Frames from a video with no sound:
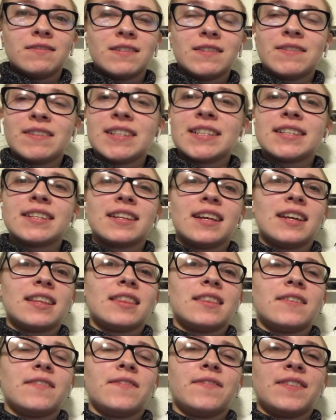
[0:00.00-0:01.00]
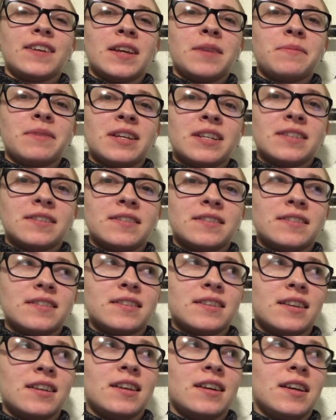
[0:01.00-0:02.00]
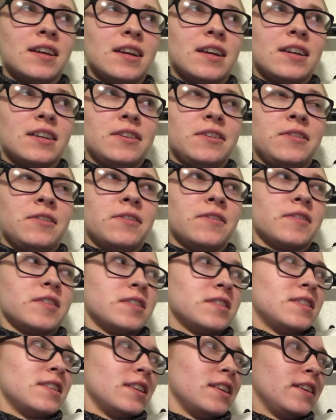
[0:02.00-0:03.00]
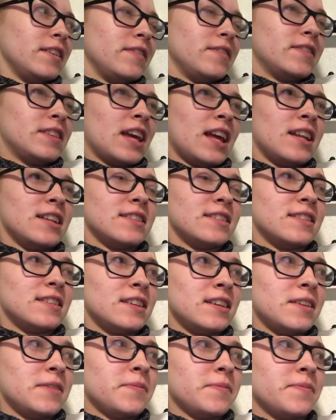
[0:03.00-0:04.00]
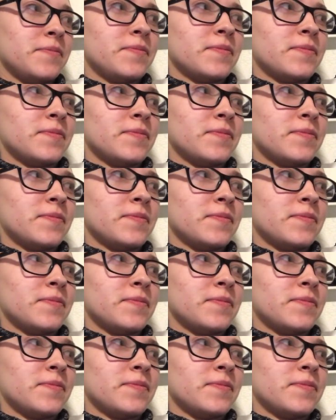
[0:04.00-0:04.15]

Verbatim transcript: We went to like the famous University of Tennessee